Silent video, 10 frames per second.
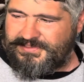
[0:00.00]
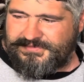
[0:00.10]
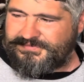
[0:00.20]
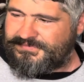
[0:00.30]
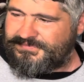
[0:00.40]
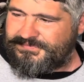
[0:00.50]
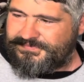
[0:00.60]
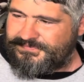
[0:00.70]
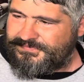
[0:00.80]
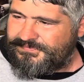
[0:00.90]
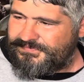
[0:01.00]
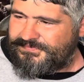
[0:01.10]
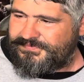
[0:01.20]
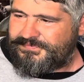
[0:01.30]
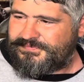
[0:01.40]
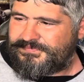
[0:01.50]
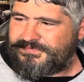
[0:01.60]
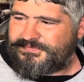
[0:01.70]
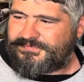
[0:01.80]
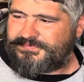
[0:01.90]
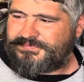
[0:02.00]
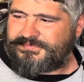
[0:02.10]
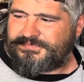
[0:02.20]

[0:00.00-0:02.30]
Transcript: But now the Deflecticon dude here,